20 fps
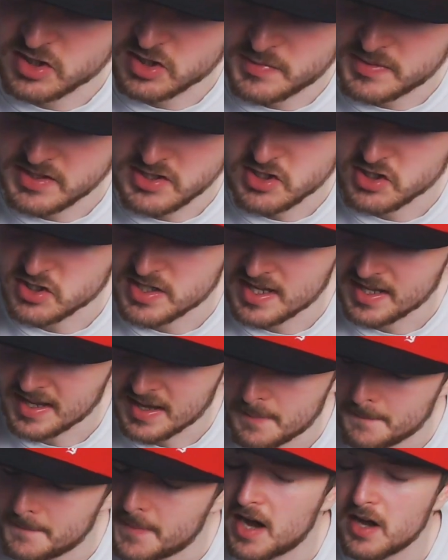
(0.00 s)
just like a
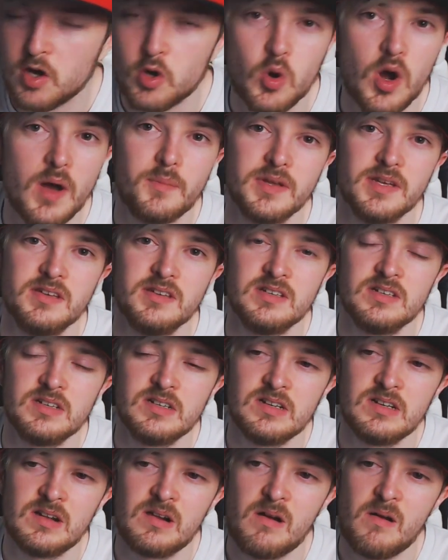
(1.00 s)
bioweapon,
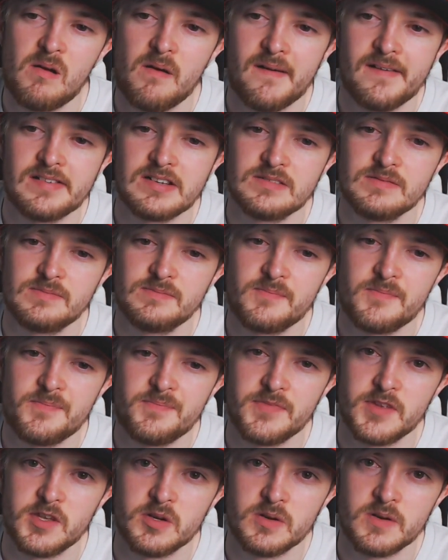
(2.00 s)

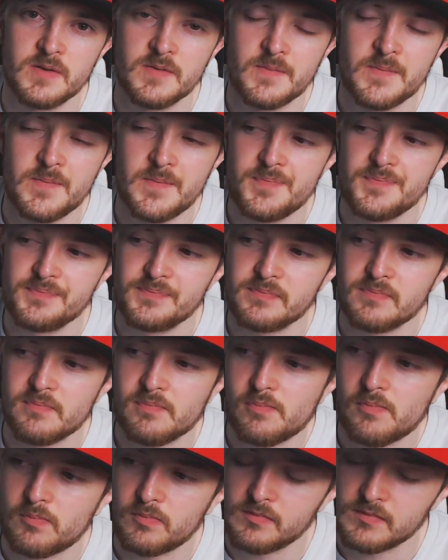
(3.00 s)
you know.
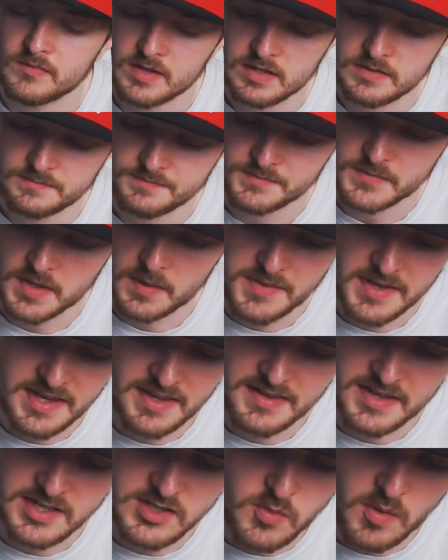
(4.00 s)
I'm thinking
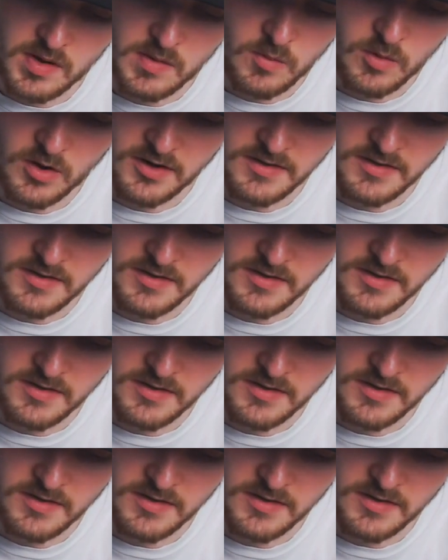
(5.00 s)
that's probably what